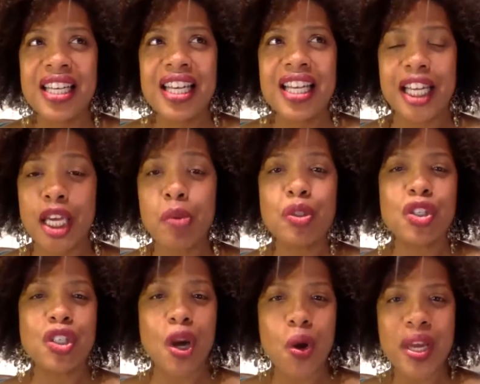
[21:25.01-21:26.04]
Like, he was
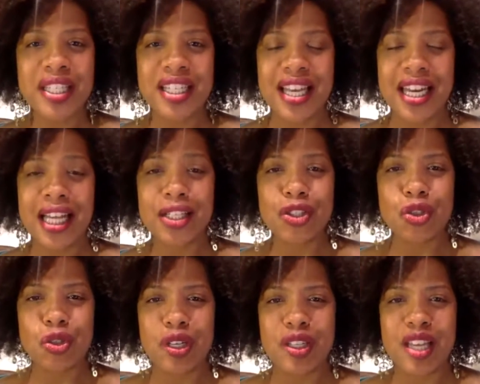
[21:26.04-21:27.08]
so into that
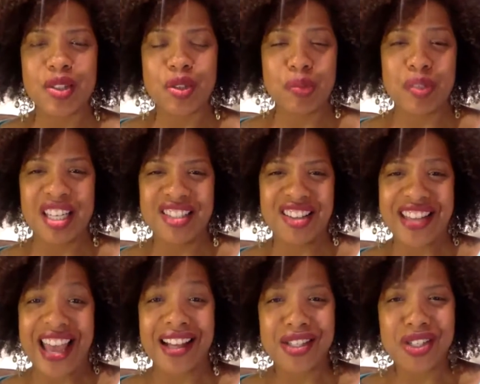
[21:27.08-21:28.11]
that striptease on the
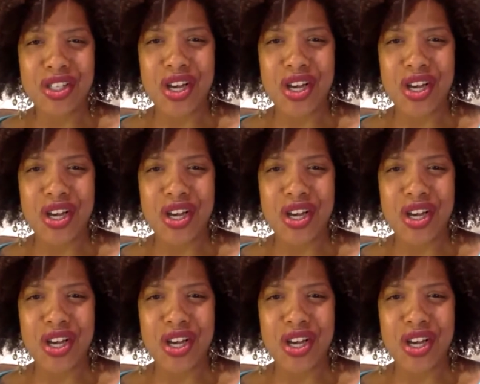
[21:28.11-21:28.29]
Ellen show.